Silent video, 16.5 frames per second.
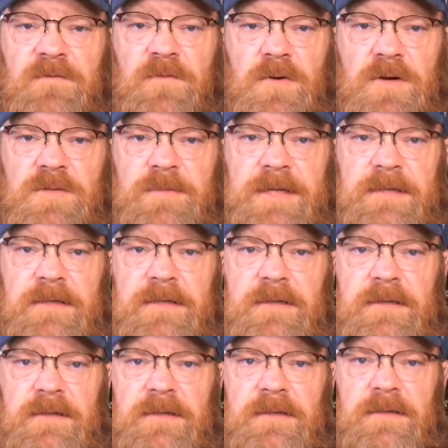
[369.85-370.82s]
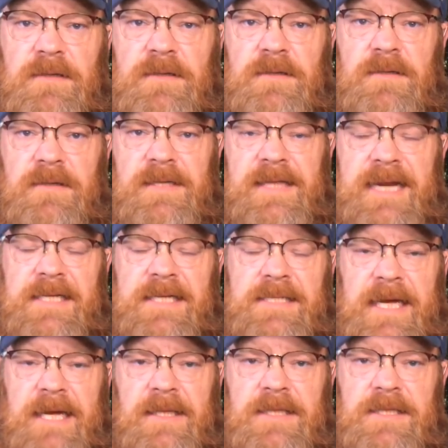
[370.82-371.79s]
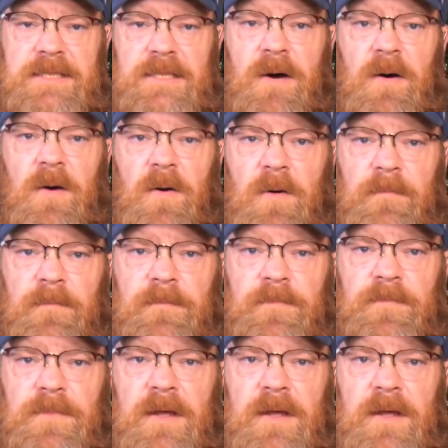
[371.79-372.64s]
enforcement to that assailant's home.